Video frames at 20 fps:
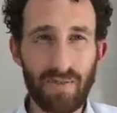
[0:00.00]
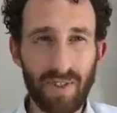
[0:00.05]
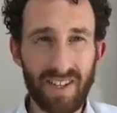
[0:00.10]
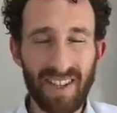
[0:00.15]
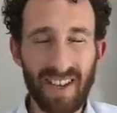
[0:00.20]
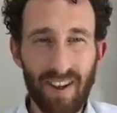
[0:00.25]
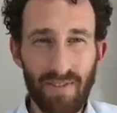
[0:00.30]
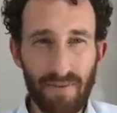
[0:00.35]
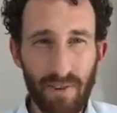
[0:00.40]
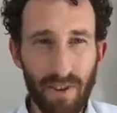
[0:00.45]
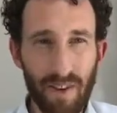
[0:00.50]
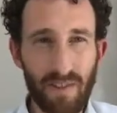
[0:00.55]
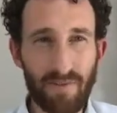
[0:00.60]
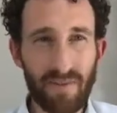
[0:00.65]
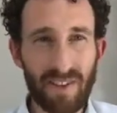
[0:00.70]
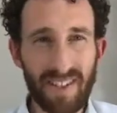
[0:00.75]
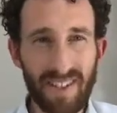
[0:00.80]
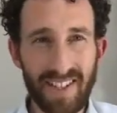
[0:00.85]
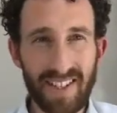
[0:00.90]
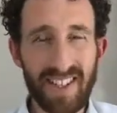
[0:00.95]
a very
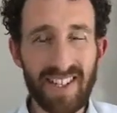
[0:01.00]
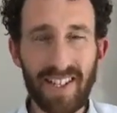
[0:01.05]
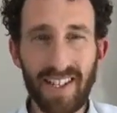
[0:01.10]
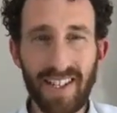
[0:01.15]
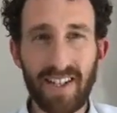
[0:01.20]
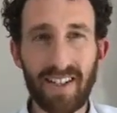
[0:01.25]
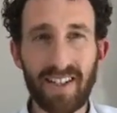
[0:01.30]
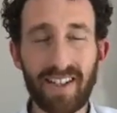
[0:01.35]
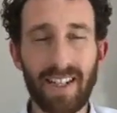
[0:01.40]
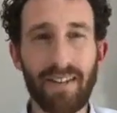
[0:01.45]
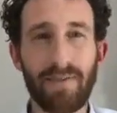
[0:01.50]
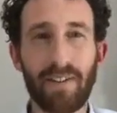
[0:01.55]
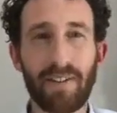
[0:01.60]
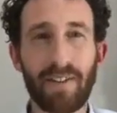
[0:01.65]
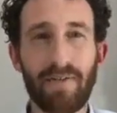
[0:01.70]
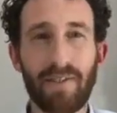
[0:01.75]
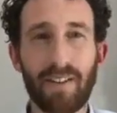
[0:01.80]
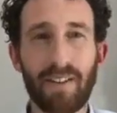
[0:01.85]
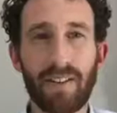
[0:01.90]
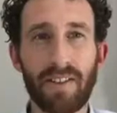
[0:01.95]
resilient level
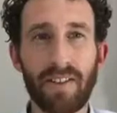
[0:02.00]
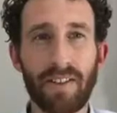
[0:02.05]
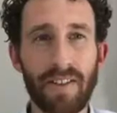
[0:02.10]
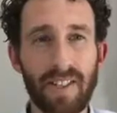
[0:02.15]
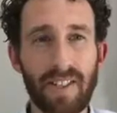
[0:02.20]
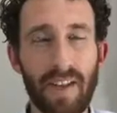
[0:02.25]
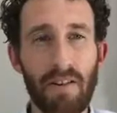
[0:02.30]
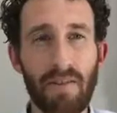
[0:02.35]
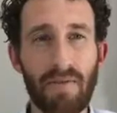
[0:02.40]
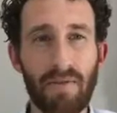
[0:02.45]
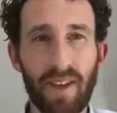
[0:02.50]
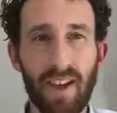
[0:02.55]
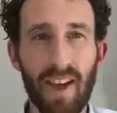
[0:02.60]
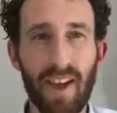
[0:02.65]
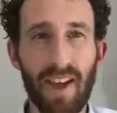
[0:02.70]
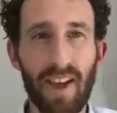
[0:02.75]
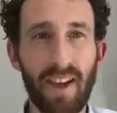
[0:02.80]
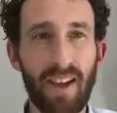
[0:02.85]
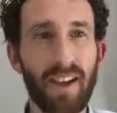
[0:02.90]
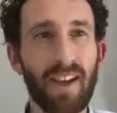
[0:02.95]
of
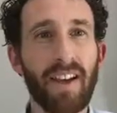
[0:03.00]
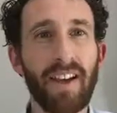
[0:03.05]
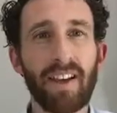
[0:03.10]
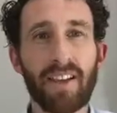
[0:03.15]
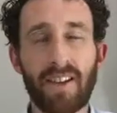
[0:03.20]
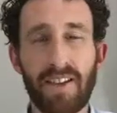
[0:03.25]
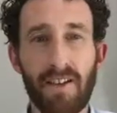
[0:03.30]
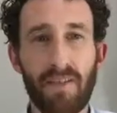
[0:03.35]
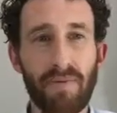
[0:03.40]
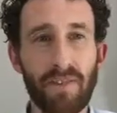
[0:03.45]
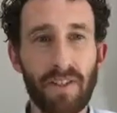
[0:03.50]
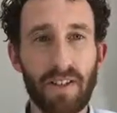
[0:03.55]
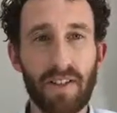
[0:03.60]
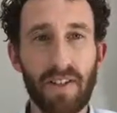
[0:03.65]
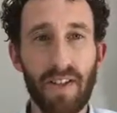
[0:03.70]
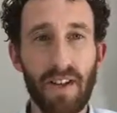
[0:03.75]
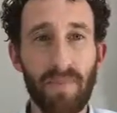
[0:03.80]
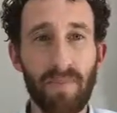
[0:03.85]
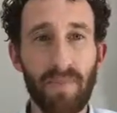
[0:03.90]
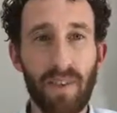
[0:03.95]
self-care,
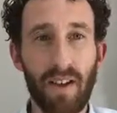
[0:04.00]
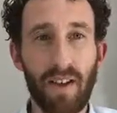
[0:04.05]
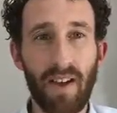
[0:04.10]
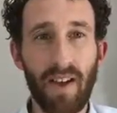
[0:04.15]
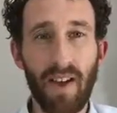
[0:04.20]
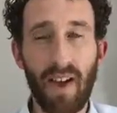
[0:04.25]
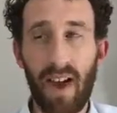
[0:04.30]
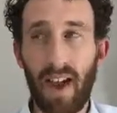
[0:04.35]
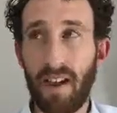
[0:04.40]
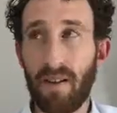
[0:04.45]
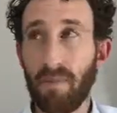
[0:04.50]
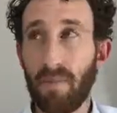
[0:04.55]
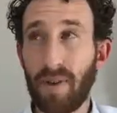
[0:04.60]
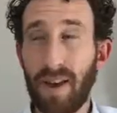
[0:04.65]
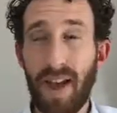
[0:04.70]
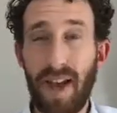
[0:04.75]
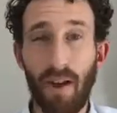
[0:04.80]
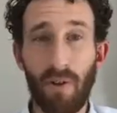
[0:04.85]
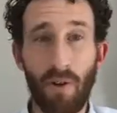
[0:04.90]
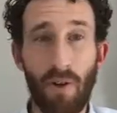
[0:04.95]
self-esteem, and be
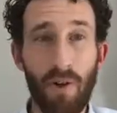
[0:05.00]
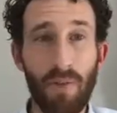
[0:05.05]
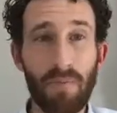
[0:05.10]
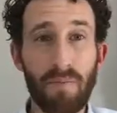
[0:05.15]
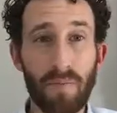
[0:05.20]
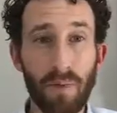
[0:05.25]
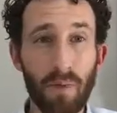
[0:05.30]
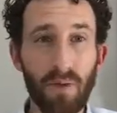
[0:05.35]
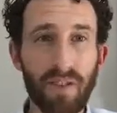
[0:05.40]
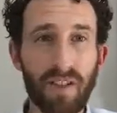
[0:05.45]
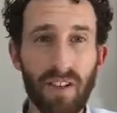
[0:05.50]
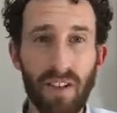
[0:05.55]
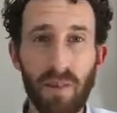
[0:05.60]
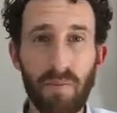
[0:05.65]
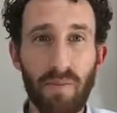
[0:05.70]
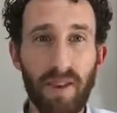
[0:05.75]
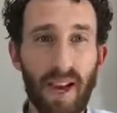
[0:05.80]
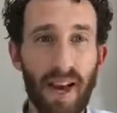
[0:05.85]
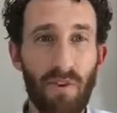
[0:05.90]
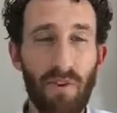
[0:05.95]
our own booster, to
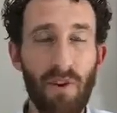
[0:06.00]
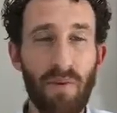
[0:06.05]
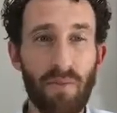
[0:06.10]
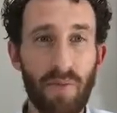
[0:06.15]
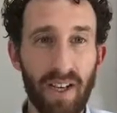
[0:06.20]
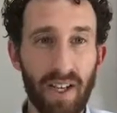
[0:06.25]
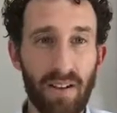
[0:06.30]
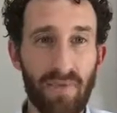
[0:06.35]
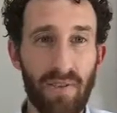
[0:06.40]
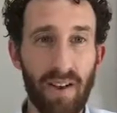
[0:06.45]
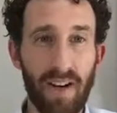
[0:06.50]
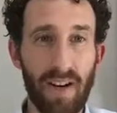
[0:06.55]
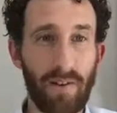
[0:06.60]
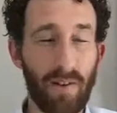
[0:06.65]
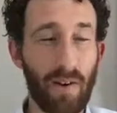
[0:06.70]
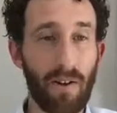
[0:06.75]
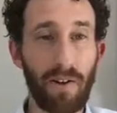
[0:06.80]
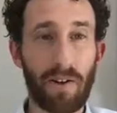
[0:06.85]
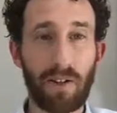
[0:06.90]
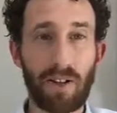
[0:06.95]
be our own best friend and
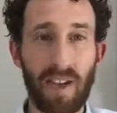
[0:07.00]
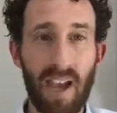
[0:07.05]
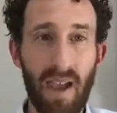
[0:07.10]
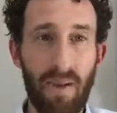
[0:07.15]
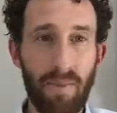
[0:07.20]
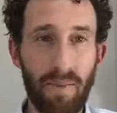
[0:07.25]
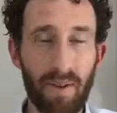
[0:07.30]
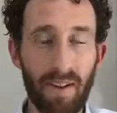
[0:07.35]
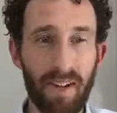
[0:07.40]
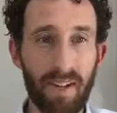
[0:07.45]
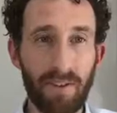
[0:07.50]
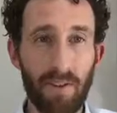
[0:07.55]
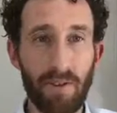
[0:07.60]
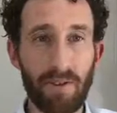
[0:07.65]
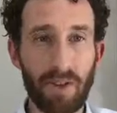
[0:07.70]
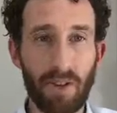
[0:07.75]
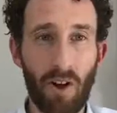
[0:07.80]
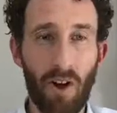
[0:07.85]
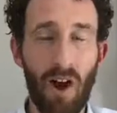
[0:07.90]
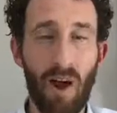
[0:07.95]
our own champion in those
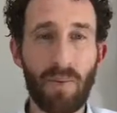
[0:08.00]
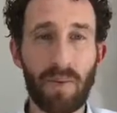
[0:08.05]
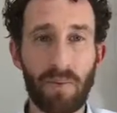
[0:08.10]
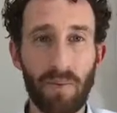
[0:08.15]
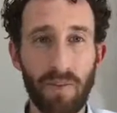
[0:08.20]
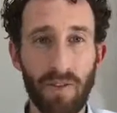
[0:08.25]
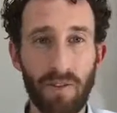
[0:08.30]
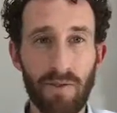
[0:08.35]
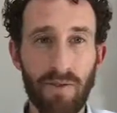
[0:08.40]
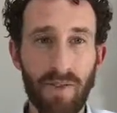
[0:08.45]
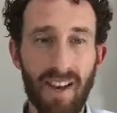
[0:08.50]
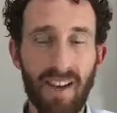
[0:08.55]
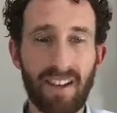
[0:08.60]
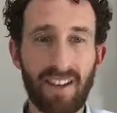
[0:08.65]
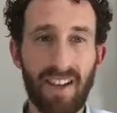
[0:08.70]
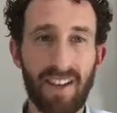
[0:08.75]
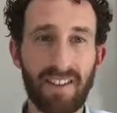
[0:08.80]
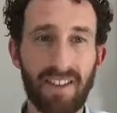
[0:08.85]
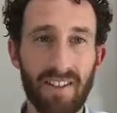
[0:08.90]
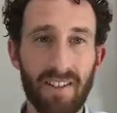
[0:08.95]
times when we do get
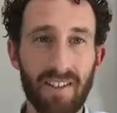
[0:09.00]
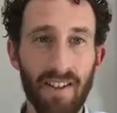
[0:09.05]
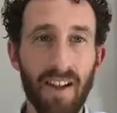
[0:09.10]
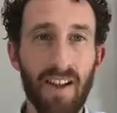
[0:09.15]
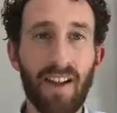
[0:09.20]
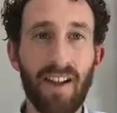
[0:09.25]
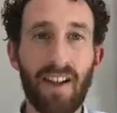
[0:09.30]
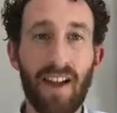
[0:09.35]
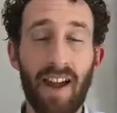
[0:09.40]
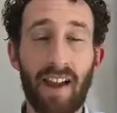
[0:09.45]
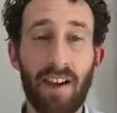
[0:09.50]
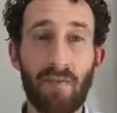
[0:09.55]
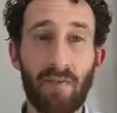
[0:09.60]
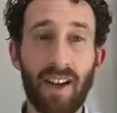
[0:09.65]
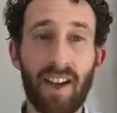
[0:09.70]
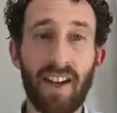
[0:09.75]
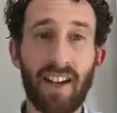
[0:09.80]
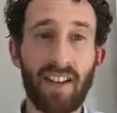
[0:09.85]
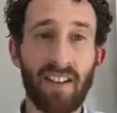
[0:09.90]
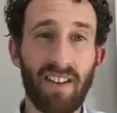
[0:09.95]
tested, and to
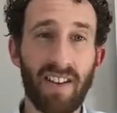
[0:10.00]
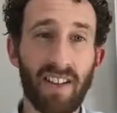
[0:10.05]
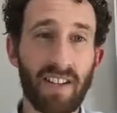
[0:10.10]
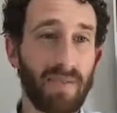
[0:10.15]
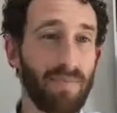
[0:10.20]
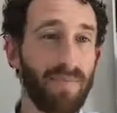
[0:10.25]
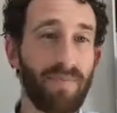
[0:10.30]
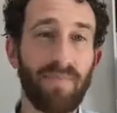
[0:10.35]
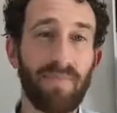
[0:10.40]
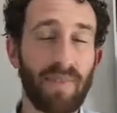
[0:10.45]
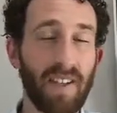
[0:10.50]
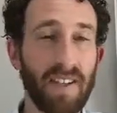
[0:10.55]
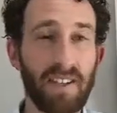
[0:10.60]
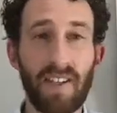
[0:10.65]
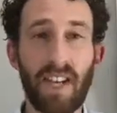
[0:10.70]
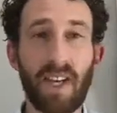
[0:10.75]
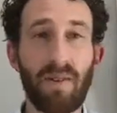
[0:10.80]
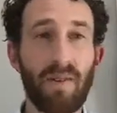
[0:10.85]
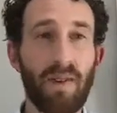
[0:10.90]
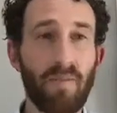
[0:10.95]
recognize there's
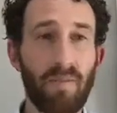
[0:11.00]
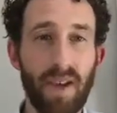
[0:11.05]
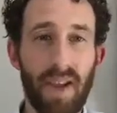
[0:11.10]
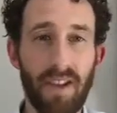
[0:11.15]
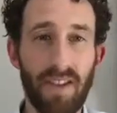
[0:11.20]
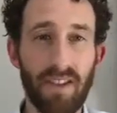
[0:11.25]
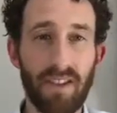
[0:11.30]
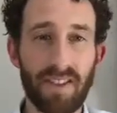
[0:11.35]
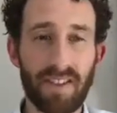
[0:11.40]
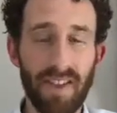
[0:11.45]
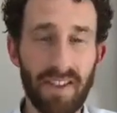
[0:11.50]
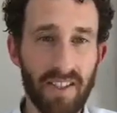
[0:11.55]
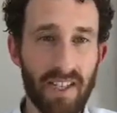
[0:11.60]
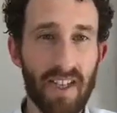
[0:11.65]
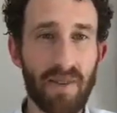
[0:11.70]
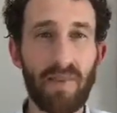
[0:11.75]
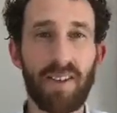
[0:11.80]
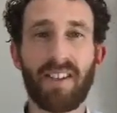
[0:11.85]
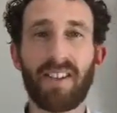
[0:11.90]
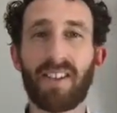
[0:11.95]
going to be opinions, there's going
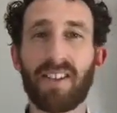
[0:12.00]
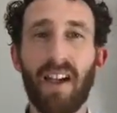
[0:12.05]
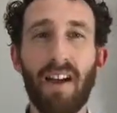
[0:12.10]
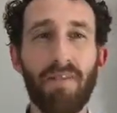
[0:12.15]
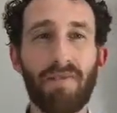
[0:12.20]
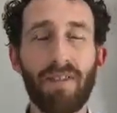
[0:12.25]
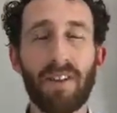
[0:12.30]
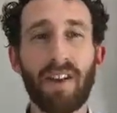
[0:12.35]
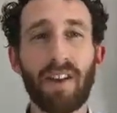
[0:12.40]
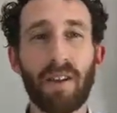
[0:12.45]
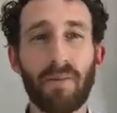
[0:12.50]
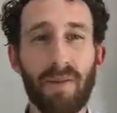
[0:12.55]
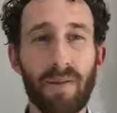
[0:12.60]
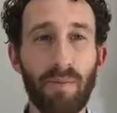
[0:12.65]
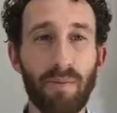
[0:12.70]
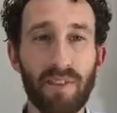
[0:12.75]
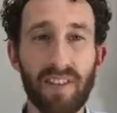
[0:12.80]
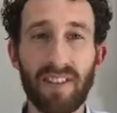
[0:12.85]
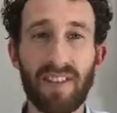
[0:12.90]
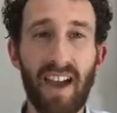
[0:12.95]
to be stuff that other people
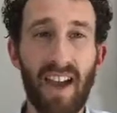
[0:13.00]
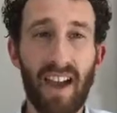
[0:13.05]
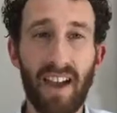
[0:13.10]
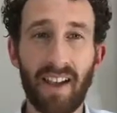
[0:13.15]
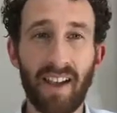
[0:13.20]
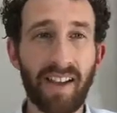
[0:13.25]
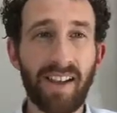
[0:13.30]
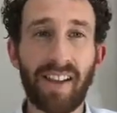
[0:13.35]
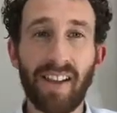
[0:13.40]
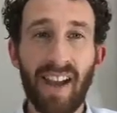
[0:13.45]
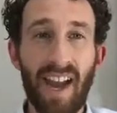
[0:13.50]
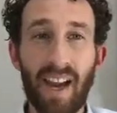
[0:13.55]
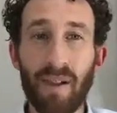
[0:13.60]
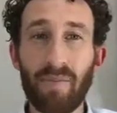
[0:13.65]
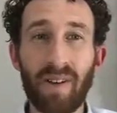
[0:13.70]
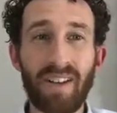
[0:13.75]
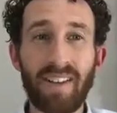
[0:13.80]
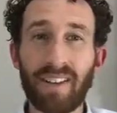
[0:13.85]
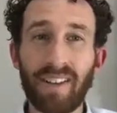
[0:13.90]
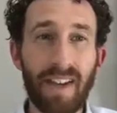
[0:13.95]
say, and it
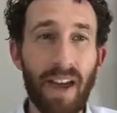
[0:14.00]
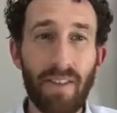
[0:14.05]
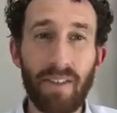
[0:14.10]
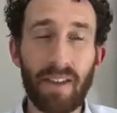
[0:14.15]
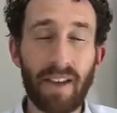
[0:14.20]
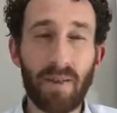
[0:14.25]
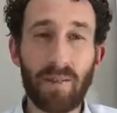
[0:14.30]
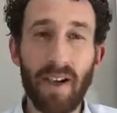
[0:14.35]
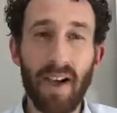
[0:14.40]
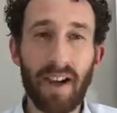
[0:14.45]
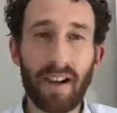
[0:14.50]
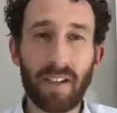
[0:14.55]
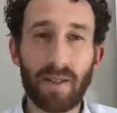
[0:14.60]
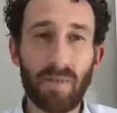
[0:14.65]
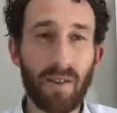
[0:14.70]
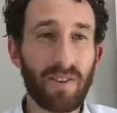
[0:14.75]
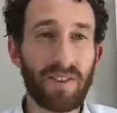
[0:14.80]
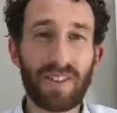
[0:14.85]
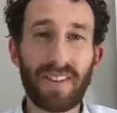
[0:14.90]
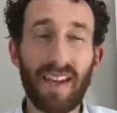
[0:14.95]
means nothing about us
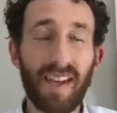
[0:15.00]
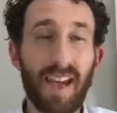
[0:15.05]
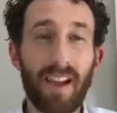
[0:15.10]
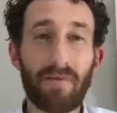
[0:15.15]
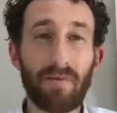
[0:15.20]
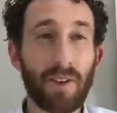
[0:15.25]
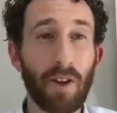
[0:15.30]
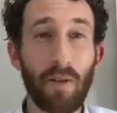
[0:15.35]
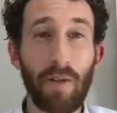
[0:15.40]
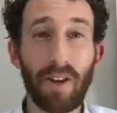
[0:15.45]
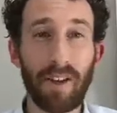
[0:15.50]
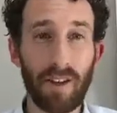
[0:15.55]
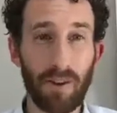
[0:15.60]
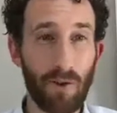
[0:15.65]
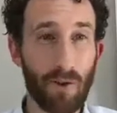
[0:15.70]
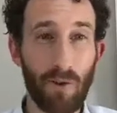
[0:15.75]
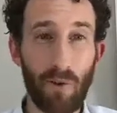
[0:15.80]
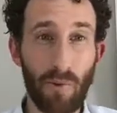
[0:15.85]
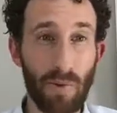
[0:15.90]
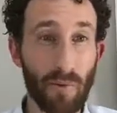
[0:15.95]
because they have no idea
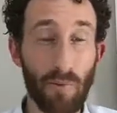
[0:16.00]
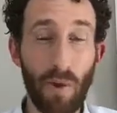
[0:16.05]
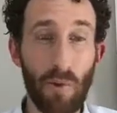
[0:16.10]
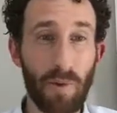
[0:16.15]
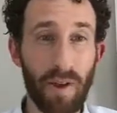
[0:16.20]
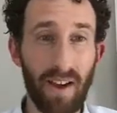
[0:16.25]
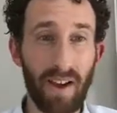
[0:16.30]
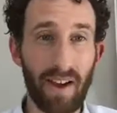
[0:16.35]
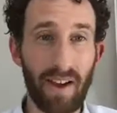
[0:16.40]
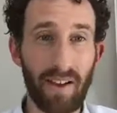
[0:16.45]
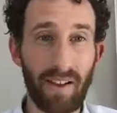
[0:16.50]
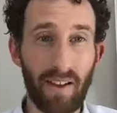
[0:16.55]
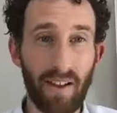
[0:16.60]
who and what we are.